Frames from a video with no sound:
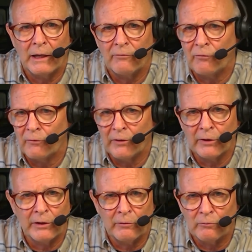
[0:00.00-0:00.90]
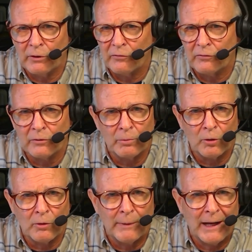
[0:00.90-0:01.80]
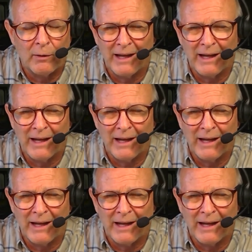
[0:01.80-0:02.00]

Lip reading: for a very reasonable amount.